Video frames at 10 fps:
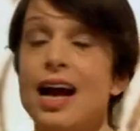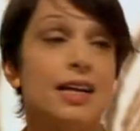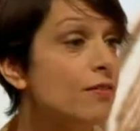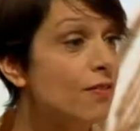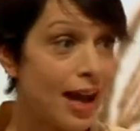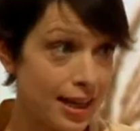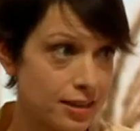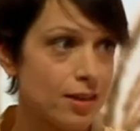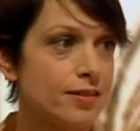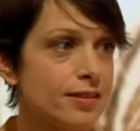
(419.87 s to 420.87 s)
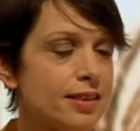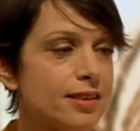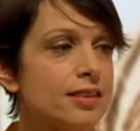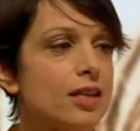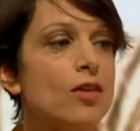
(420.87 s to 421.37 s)
And for
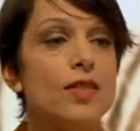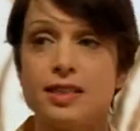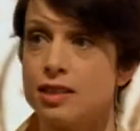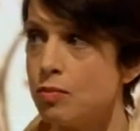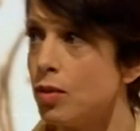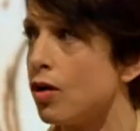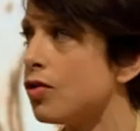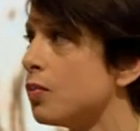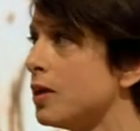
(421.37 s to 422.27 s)
adults, so there's The Moth,